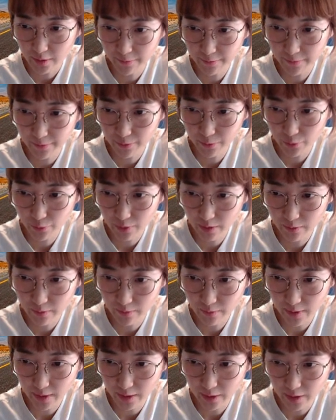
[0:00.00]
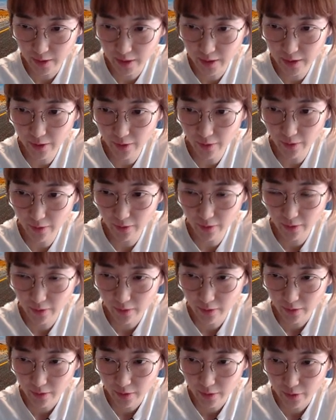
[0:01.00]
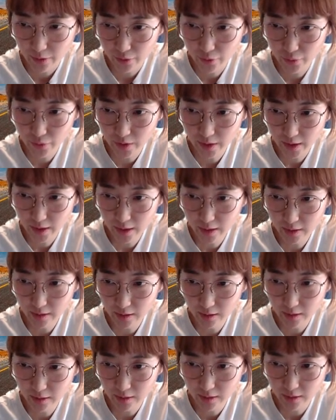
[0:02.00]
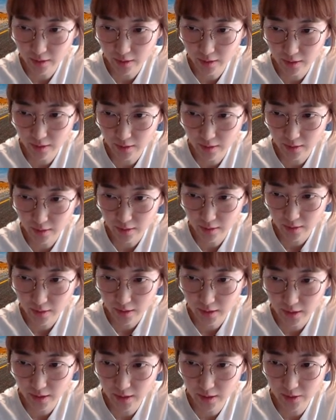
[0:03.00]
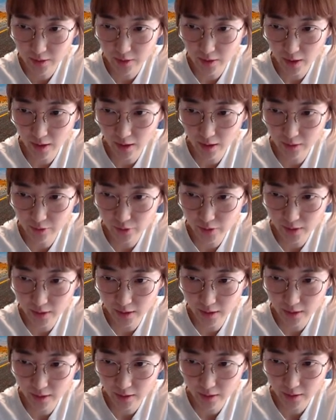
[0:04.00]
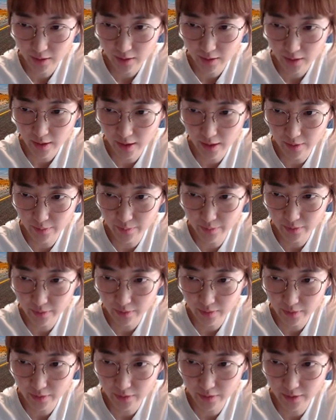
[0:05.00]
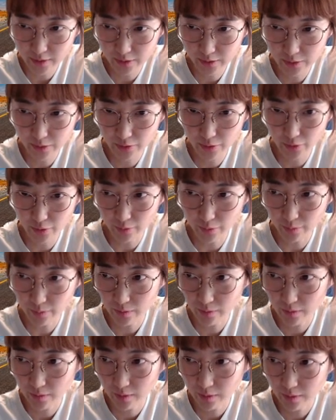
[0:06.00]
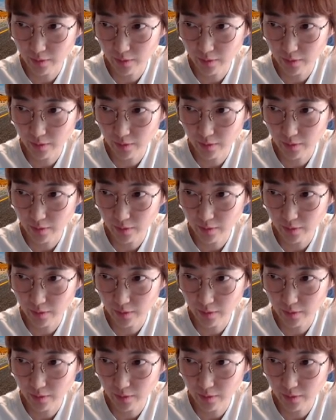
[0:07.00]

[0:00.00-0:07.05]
if you invade here, you can indirectly help this group.